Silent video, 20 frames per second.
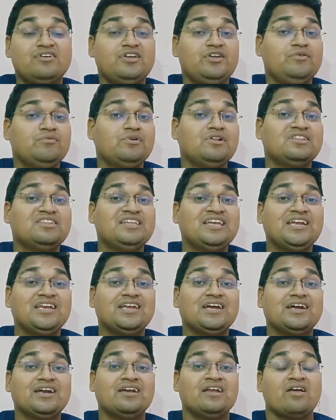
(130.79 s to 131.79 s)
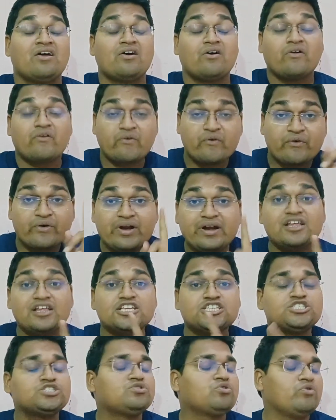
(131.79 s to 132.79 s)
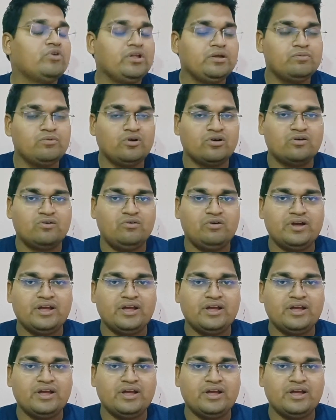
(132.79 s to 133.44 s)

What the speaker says: You will think that read a storybook.